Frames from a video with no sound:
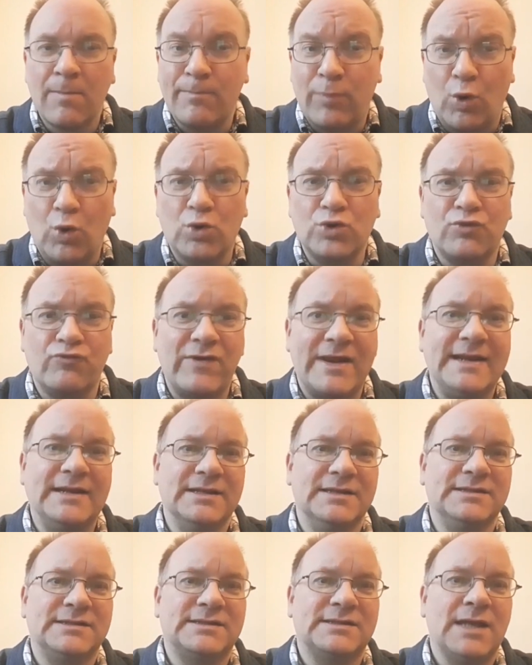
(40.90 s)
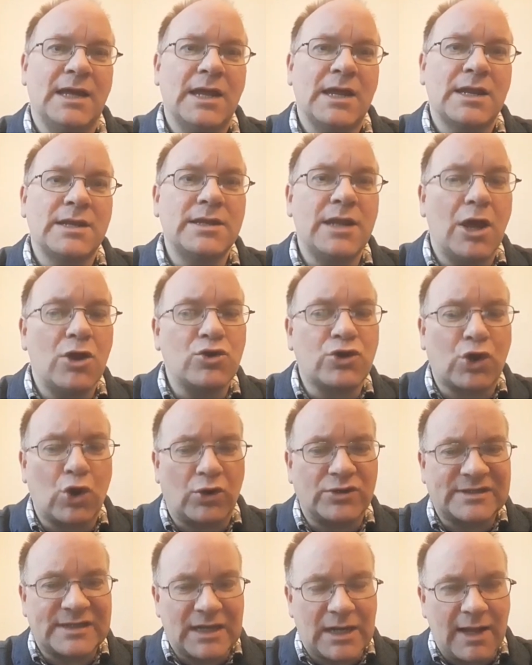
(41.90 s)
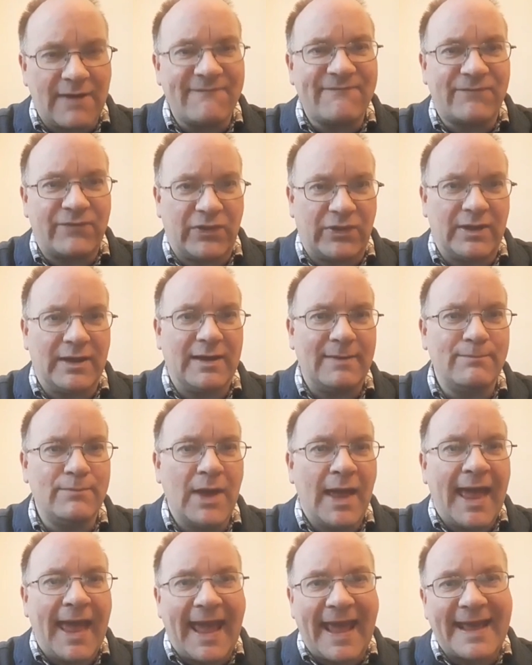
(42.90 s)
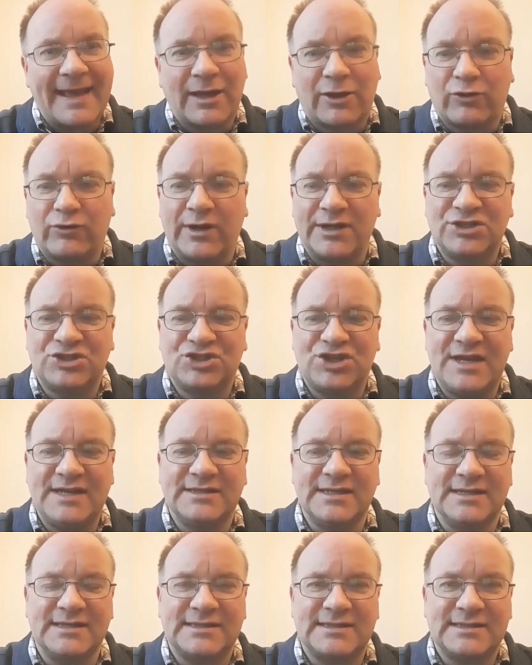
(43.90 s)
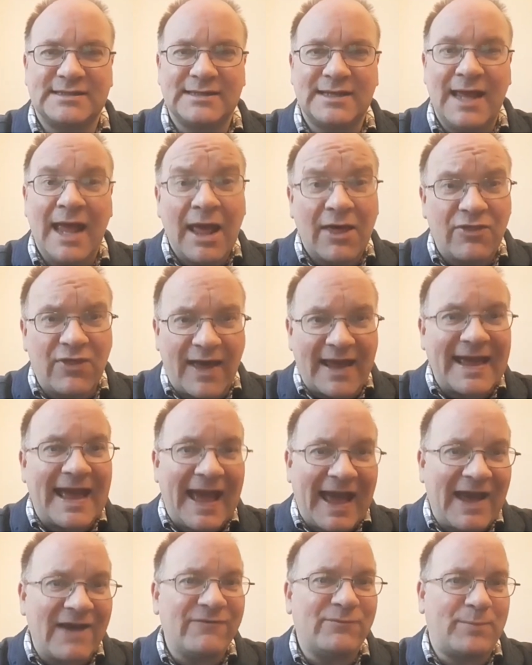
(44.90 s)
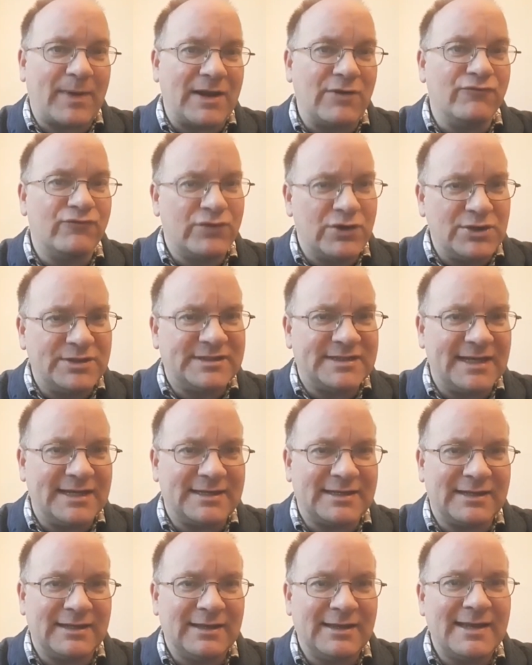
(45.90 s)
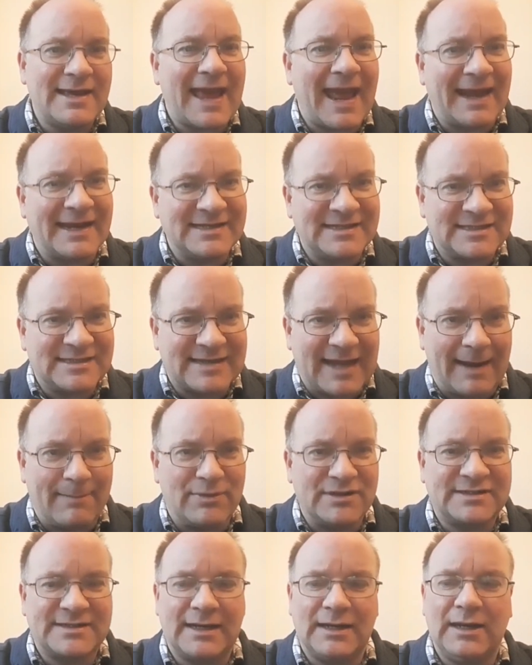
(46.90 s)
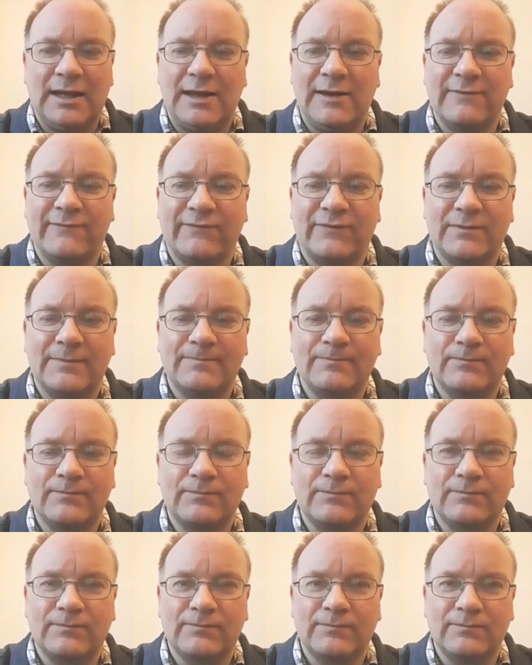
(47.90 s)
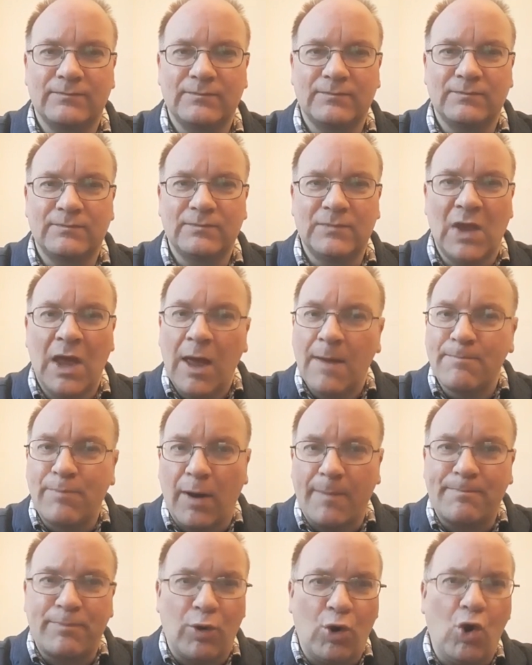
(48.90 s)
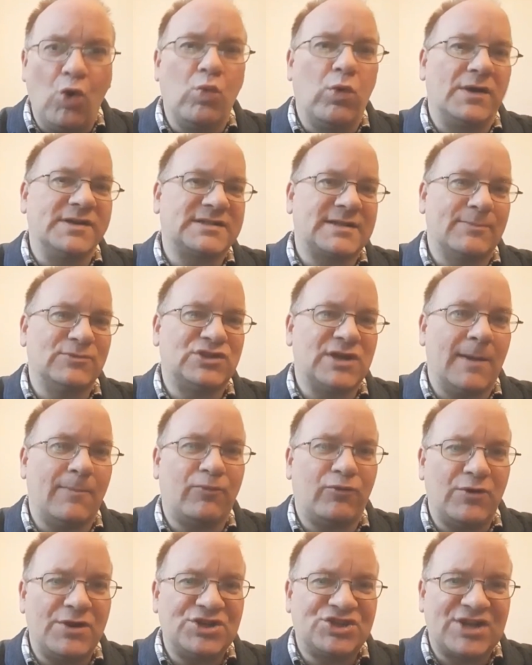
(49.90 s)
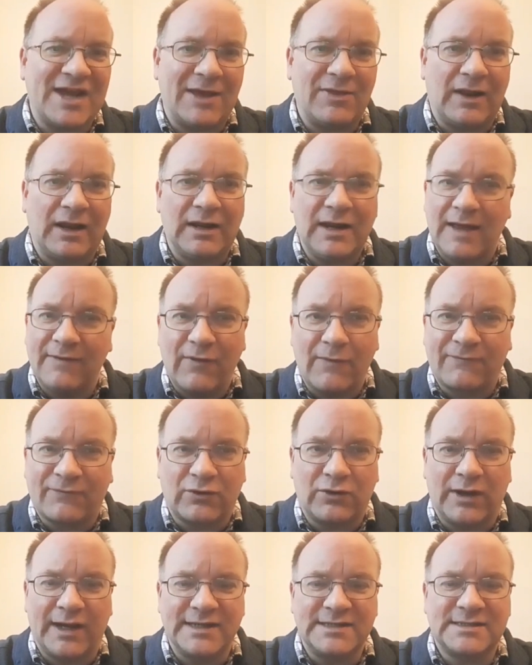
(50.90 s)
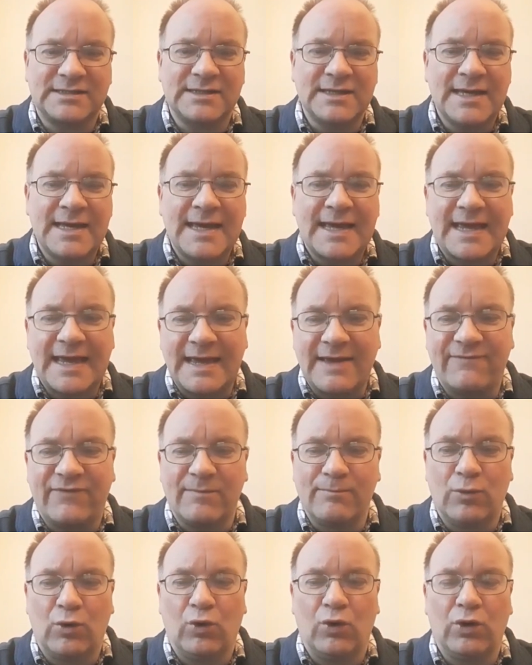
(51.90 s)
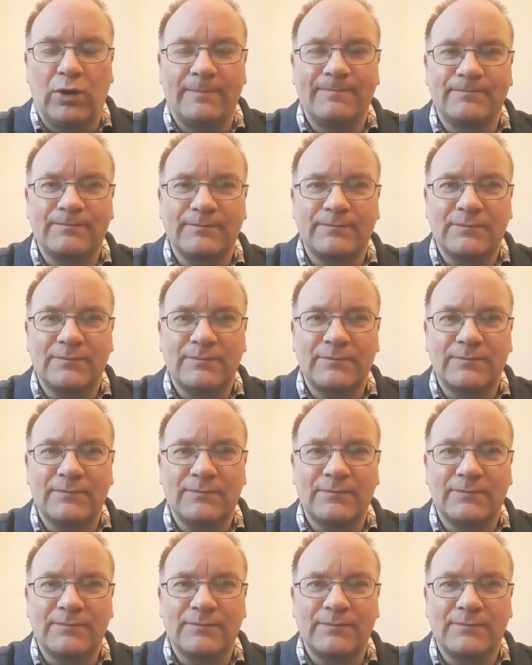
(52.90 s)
Paul's readers know God's love for them in Christ Jesus. They have been rooted and established in love. But Paul wants them to appreciate the love of Christ even more.